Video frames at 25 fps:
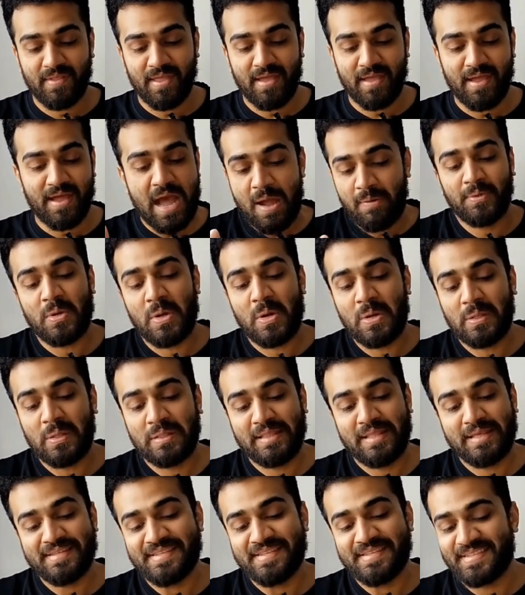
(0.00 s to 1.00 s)
I would call
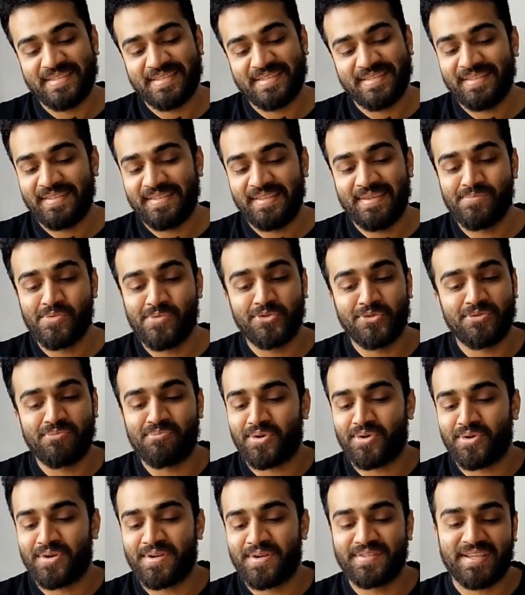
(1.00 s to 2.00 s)
this the most
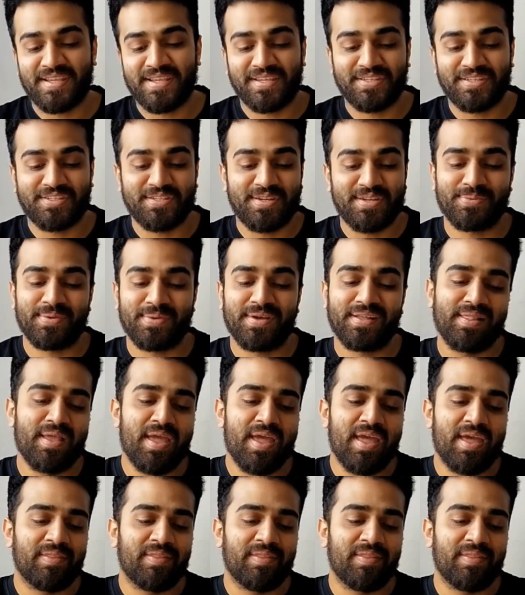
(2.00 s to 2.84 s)
important section as well.